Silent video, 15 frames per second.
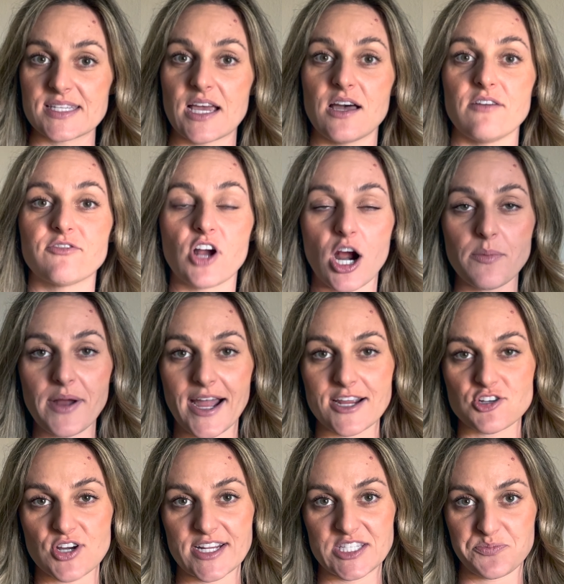of
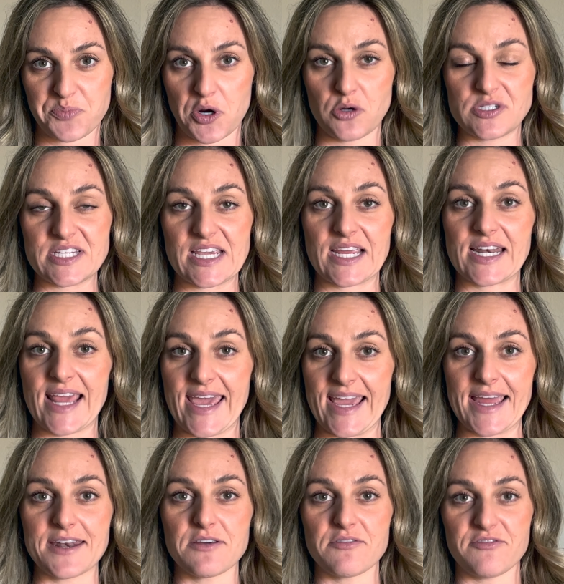carbohydrates, protein,
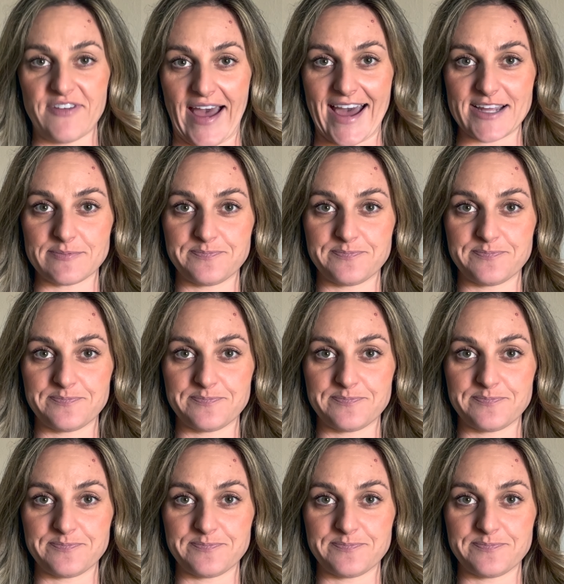and fat.